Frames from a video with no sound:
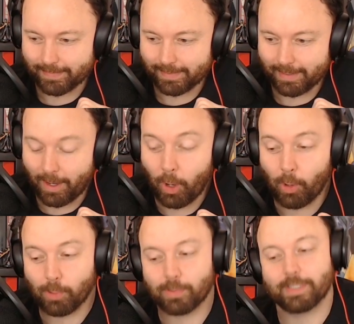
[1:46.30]

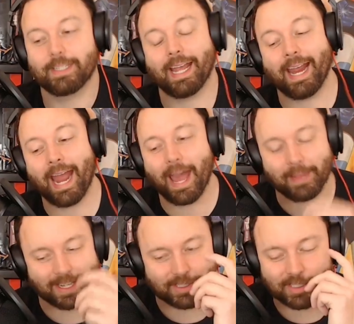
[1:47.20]
Oh, yeah, and they
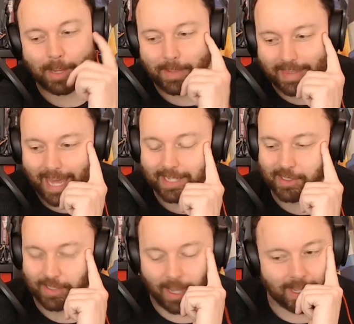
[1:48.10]
can summon that as